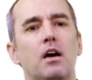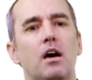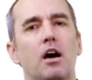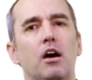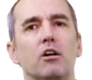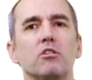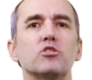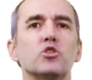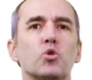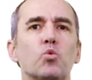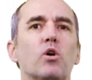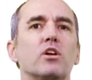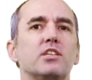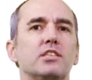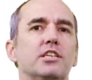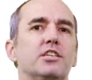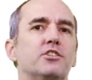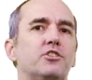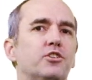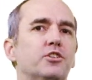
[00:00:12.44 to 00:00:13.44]
I also want
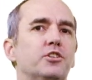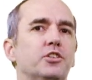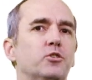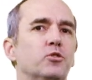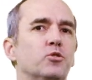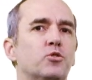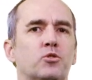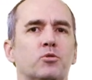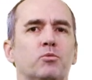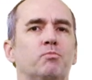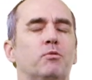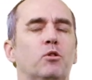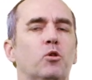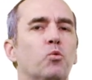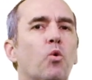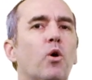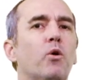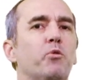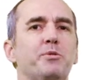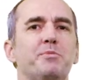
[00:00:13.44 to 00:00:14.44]
to introduce
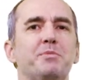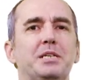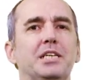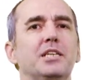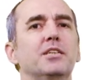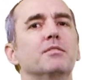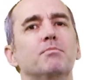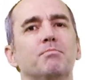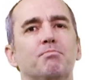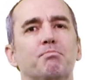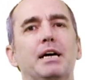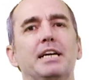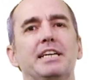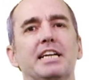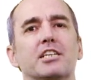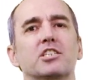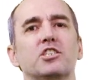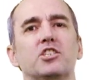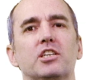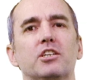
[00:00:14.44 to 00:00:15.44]
what we mean by
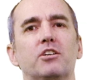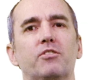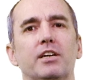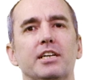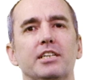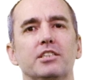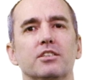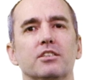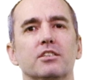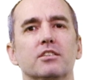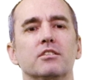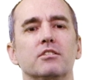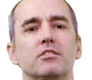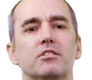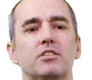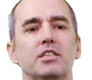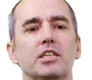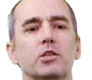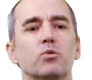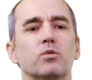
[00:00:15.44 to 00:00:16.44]
next-generation
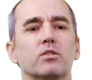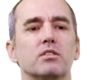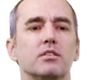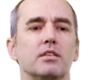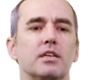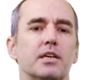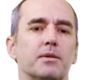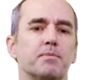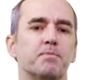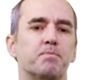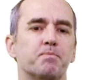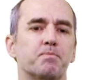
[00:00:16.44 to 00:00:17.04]
sequencing.